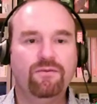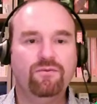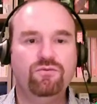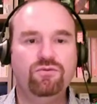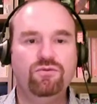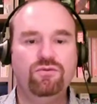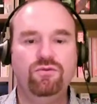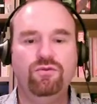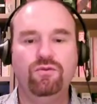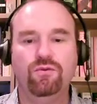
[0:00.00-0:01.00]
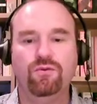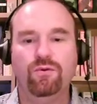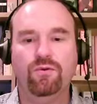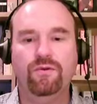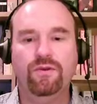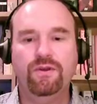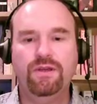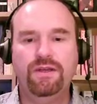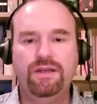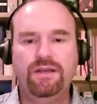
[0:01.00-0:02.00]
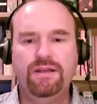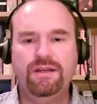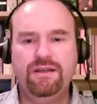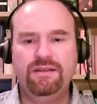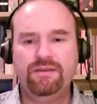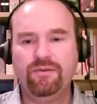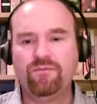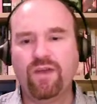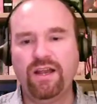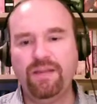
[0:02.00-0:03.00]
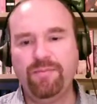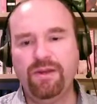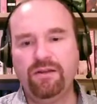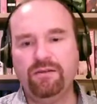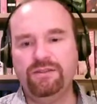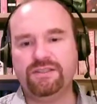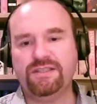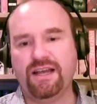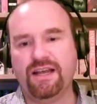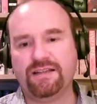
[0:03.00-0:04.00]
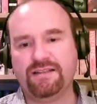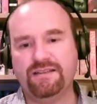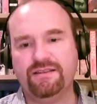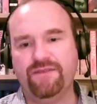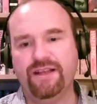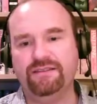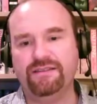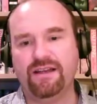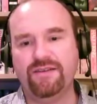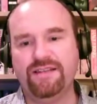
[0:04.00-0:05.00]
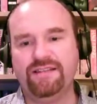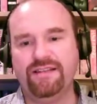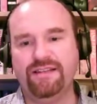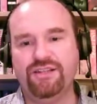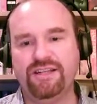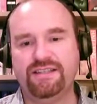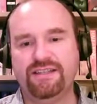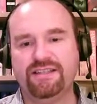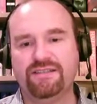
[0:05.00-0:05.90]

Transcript: Ooh. Though it rightly belongs to us, the Valdari Synergetics has